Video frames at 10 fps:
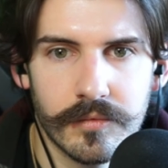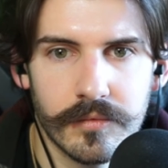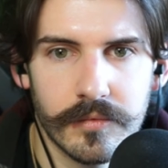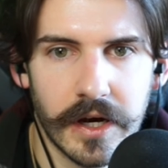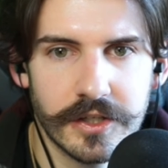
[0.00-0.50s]

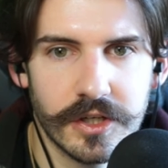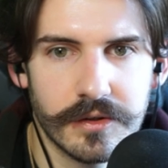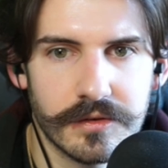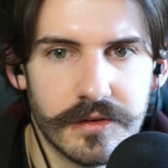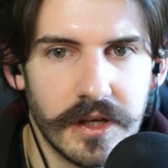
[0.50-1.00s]
I
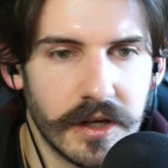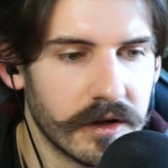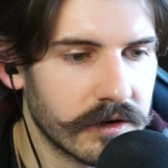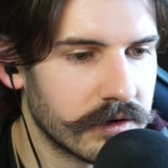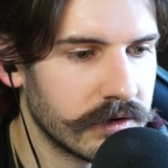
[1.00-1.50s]
chose
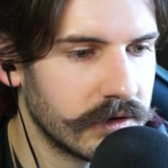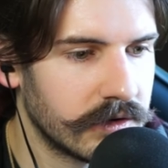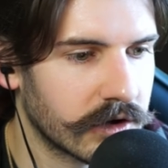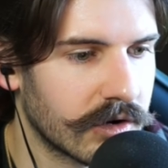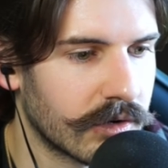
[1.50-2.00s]
the
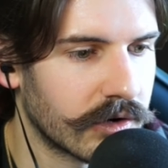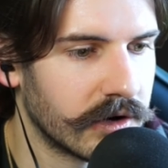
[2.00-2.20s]
Decor